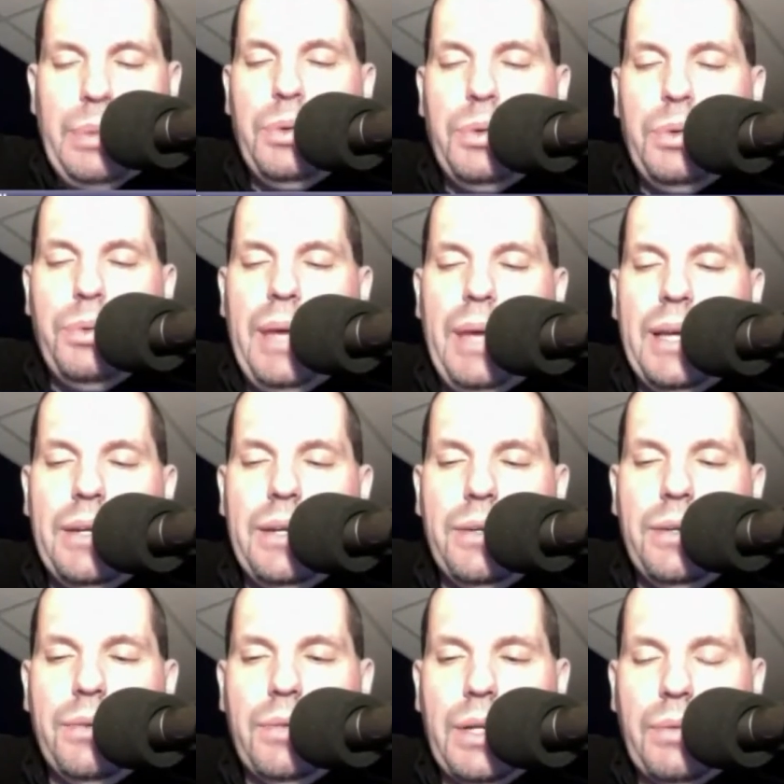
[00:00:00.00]

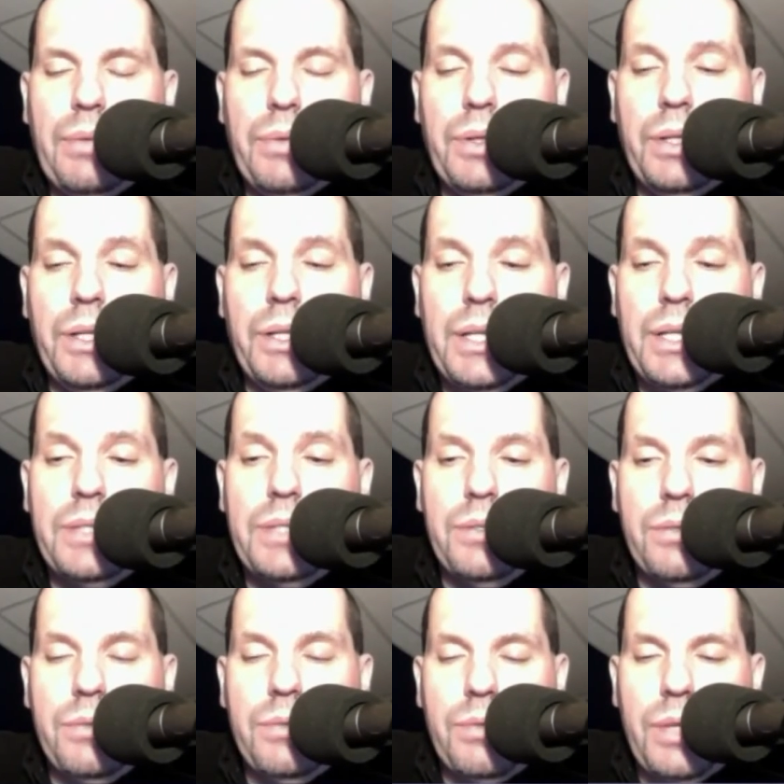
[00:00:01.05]
made, like, really
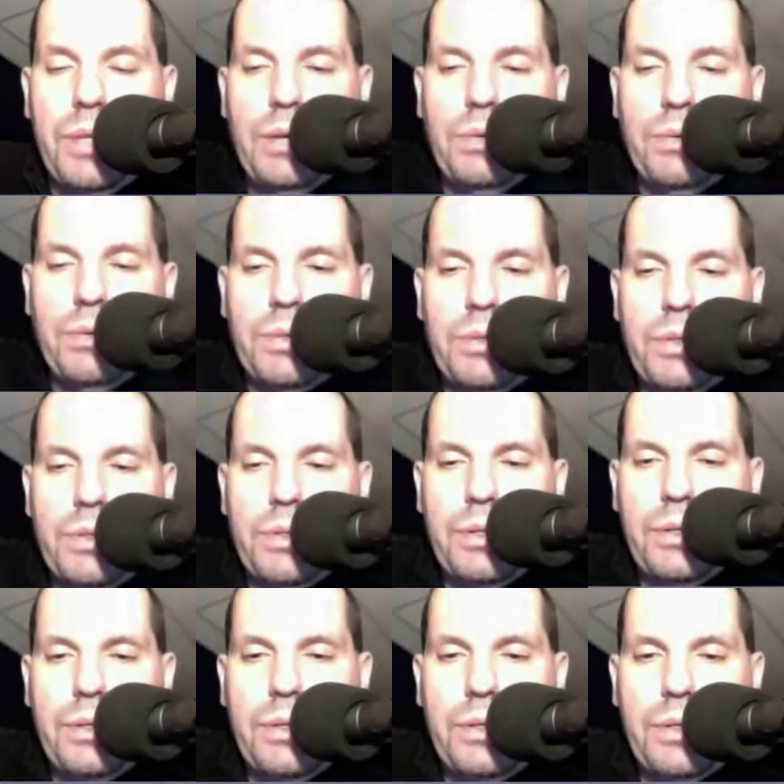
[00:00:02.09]
nice,
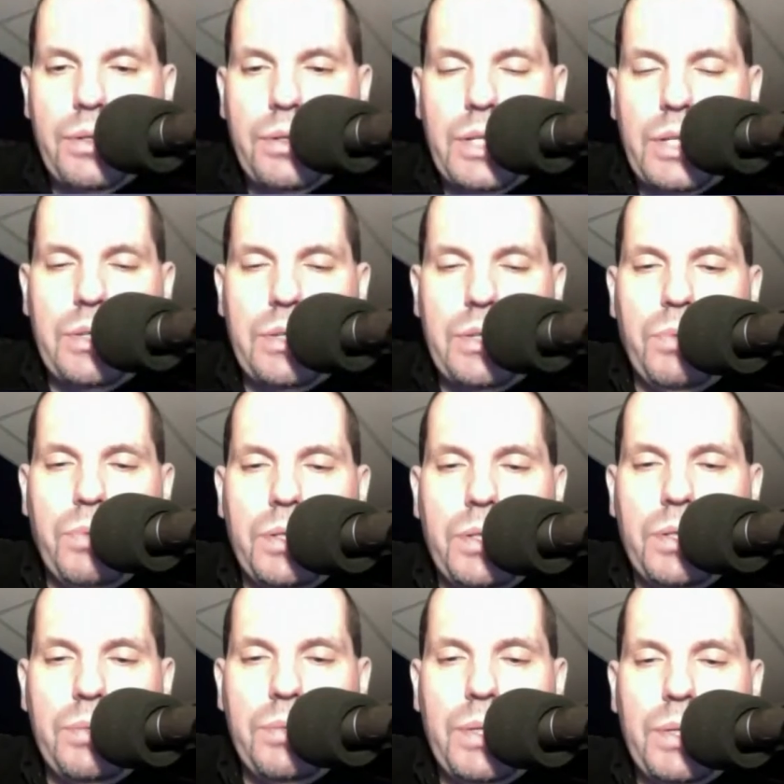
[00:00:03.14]
custom
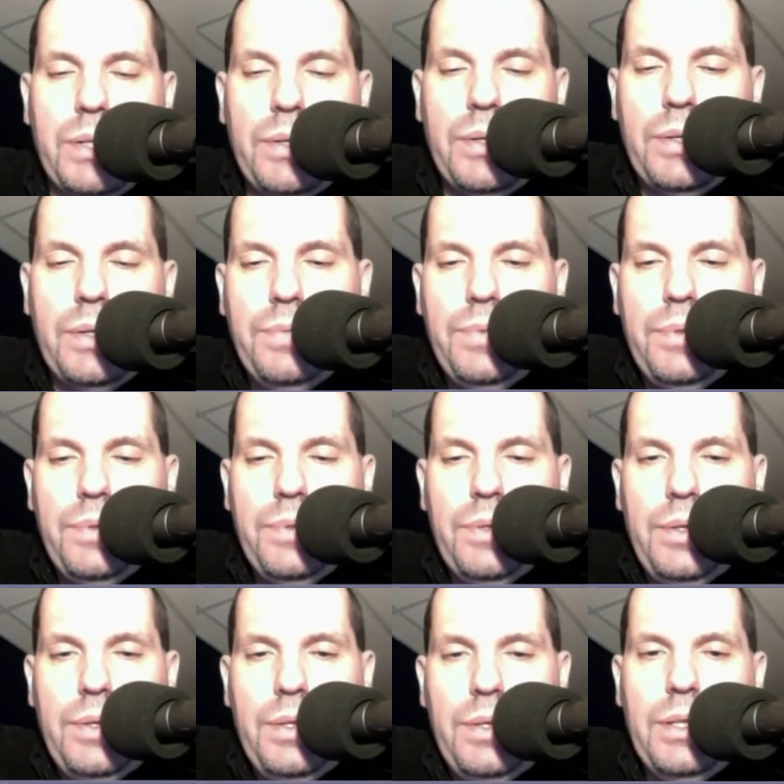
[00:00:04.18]
ones, but
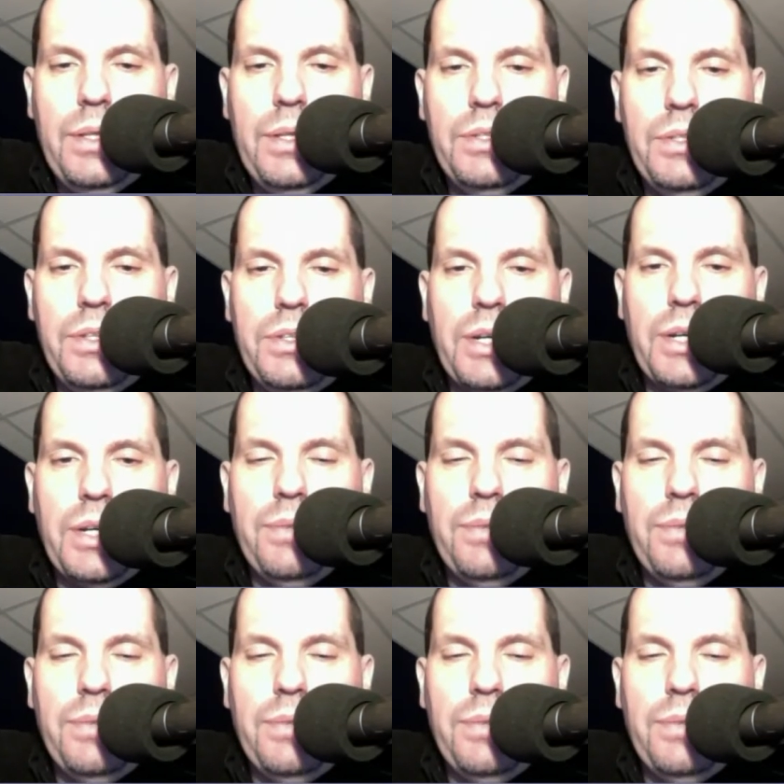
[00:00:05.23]
it does the trick.